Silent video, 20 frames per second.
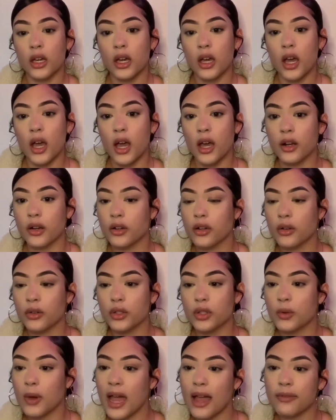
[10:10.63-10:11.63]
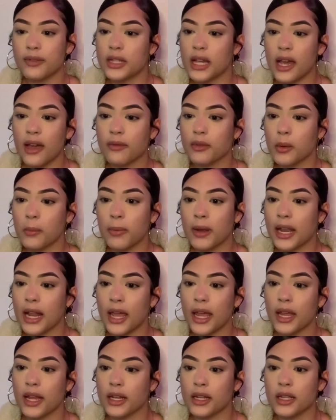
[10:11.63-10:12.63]
I don't know, you have to have a
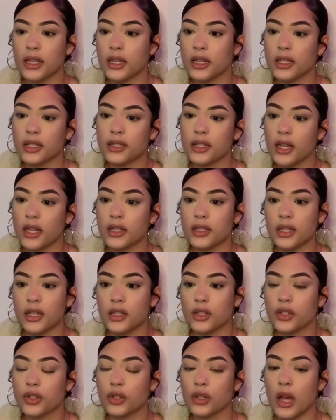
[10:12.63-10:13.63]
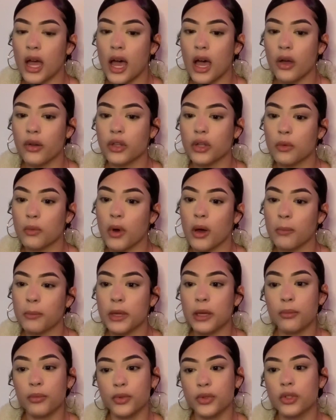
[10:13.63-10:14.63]
plan in a sense as to how you want
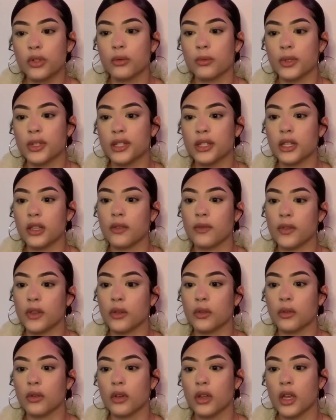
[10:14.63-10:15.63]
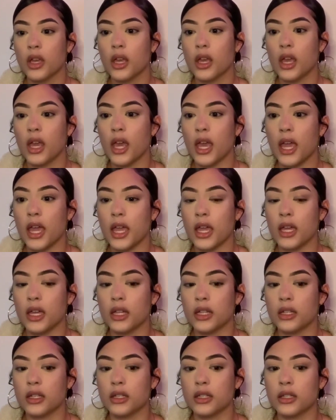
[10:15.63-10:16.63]
people to receive you.
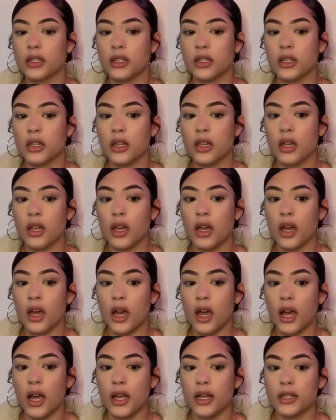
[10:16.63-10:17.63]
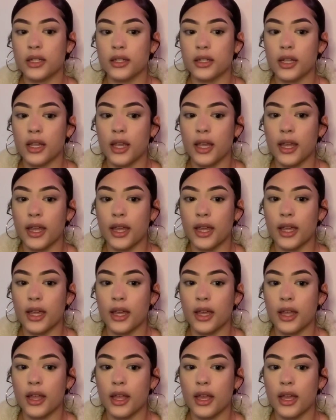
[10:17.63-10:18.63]
And I say,
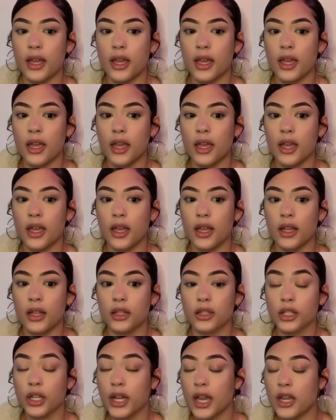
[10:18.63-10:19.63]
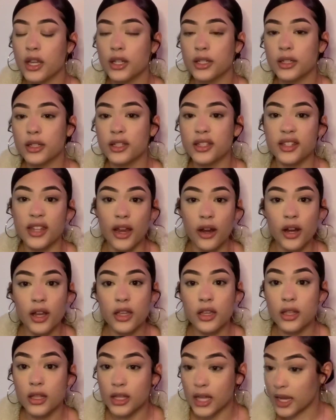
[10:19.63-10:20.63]
look at your, stare at,
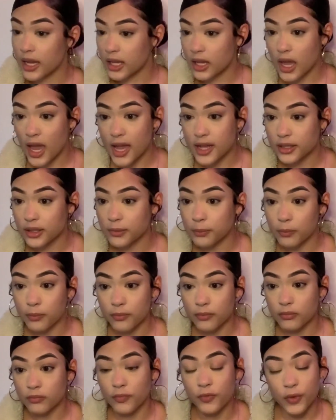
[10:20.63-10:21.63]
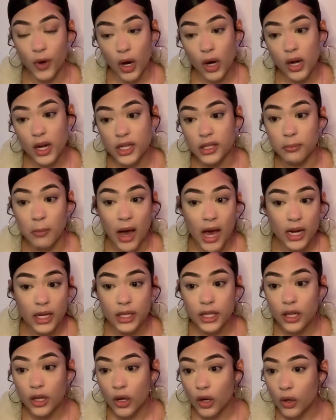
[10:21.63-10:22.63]
like, as far as
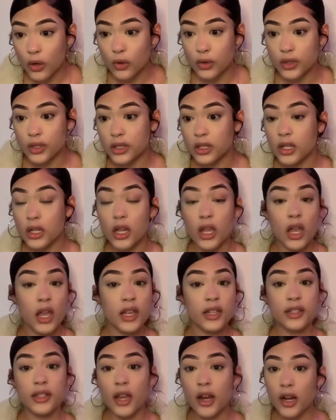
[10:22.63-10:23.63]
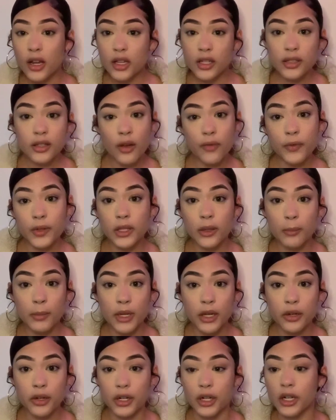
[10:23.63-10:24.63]
modeling goes, stare at yourself in the
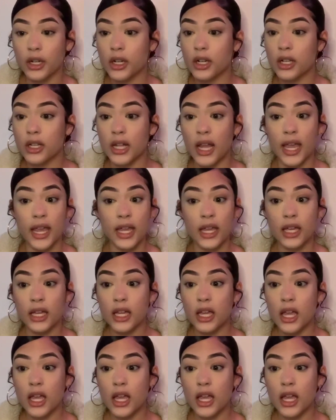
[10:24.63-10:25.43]
mirror. Like,